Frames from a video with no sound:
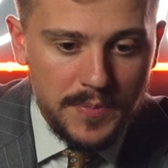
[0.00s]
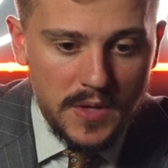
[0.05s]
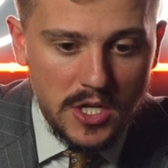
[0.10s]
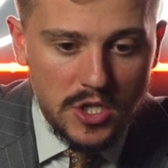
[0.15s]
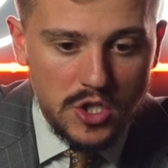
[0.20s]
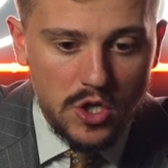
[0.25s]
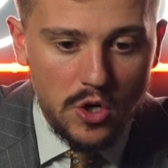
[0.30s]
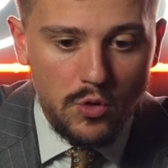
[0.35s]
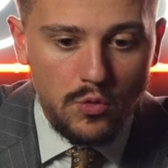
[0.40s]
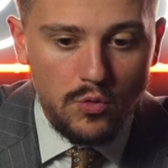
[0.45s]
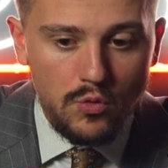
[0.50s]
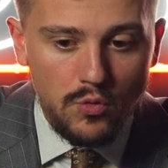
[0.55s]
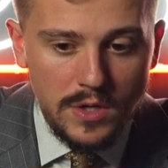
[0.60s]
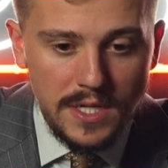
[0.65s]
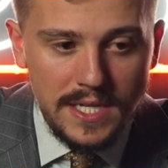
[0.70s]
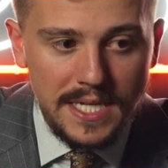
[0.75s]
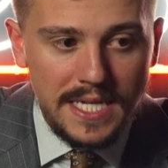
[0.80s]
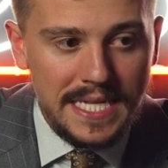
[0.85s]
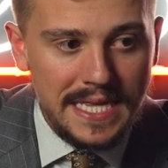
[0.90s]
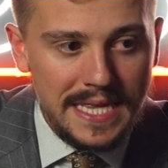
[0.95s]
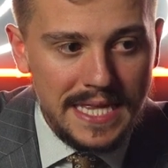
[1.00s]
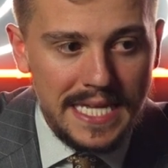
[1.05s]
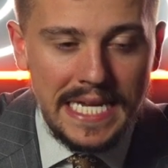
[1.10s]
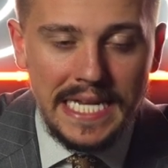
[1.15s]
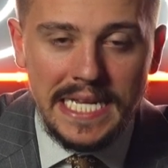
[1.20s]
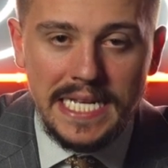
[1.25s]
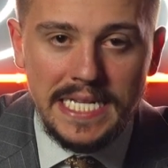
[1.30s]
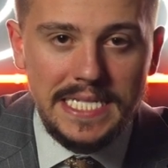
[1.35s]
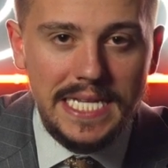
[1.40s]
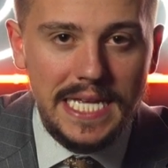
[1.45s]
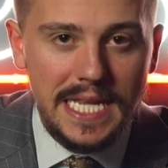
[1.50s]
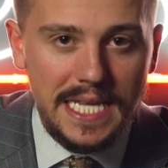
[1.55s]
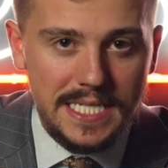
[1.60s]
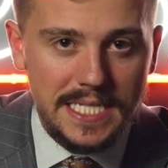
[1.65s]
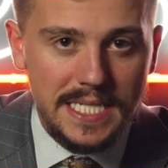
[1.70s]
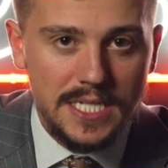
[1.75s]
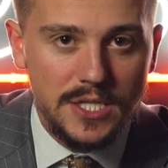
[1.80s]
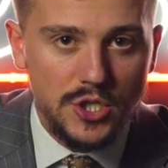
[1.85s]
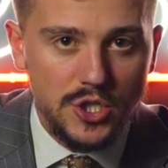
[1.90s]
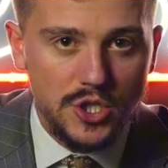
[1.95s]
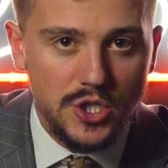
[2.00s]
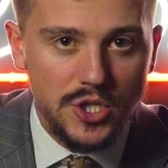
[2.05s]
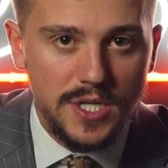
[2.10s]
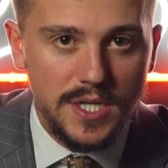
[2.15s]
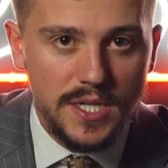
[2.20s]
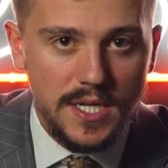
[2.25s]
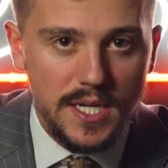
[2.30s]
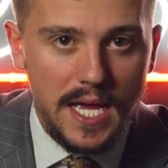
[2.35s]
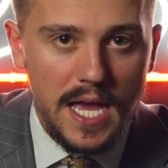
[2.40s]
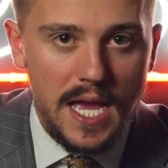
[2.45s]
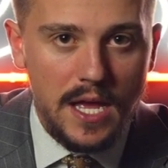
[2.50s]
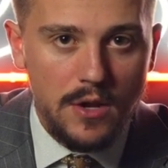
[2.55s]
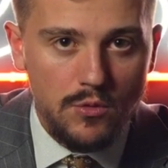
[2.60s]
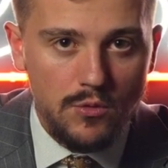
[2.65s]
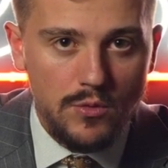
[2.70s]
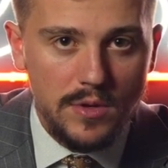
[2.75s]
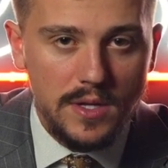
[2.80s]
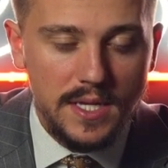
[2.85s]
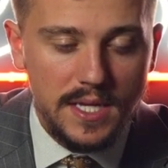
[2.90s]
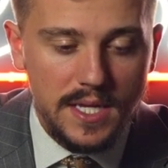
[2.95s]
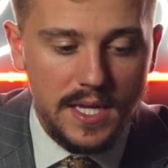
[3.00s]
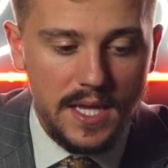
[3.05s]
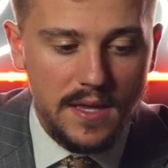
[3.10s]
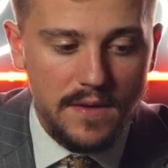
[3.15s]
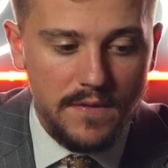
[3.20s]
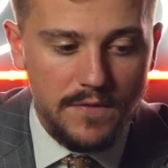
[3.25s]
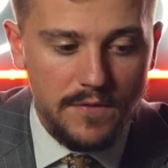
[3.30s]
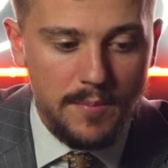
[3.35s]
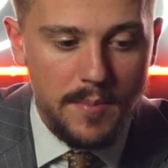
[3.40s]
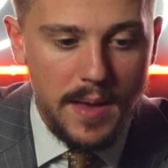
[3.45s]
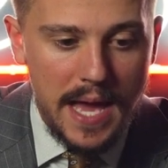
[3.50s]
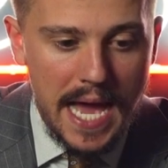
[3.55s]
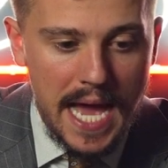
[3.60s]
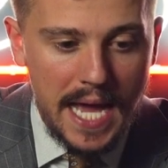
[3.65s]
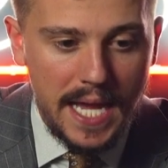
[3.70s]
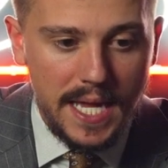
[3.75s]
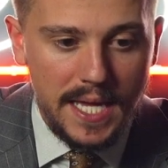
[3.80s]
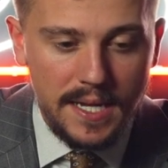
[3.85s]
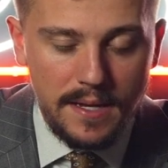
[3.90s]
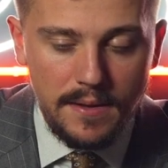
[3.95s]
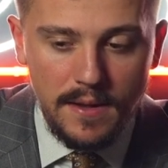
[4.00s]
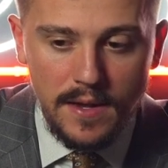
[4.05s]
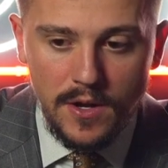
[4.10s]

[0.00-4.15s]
really lean into this industry and really give back, and